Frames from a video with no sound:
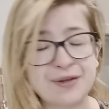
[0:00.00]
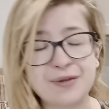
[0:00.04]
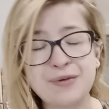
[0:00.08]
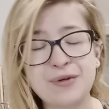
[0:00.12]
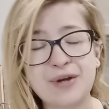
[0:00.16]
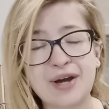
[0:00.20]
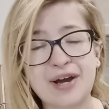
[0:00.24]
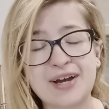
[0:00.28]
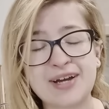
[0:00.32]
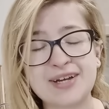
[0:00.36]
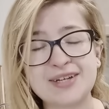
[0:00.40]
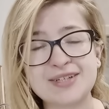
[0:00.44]
you
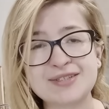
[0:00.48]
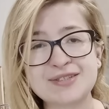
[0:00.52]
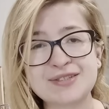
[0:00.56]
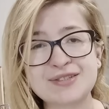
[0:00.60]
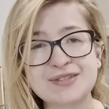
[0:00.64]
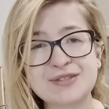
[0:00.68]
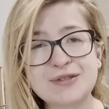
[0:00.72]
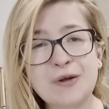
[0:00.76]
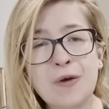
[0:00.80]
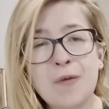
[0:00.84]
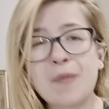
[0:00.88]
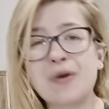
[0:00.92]
guys
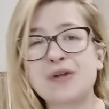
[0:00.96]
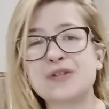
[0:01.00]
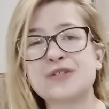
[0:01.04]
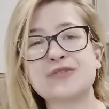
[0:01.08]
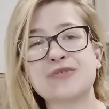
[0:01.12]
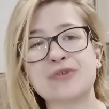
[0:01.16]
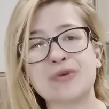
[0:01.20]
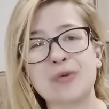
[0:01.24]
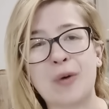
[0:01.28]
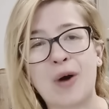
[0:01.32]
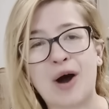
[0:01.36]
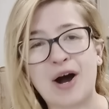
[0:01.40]
so much
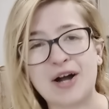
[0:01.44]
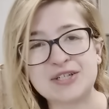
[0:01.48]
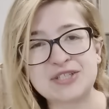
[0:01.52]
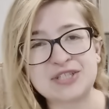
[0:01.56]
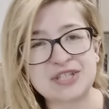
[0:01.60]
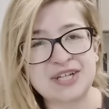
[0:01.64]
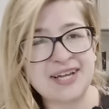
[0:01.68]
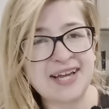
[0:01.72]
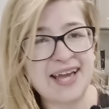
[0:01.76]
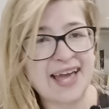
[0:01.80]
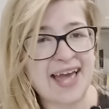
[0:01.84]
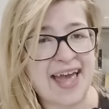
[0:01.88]
for watching,